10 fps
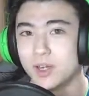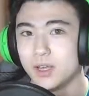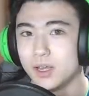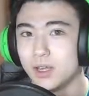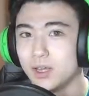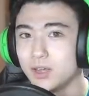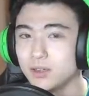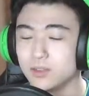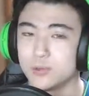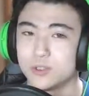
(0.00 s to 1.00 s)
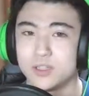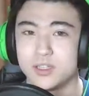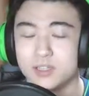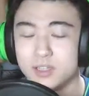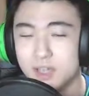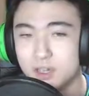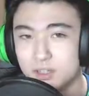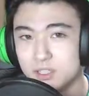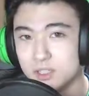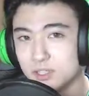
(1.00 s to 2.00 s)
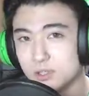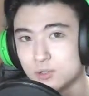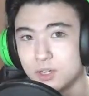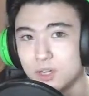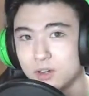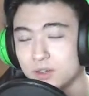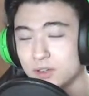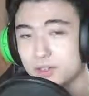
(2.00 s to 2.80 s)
and usually the LCD screen on the